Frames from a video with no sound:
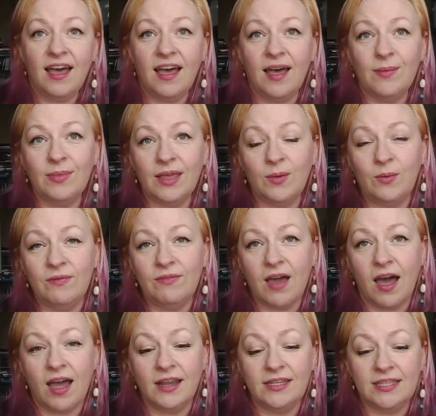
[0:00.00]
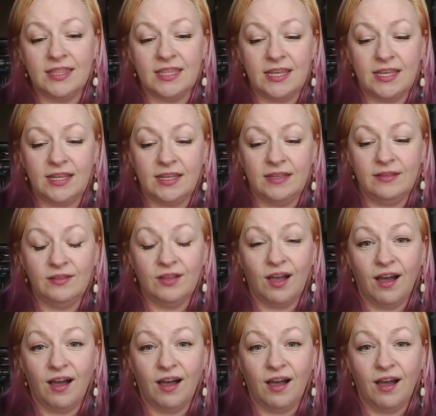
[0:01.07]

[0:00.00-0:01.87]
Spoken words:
Like we've got the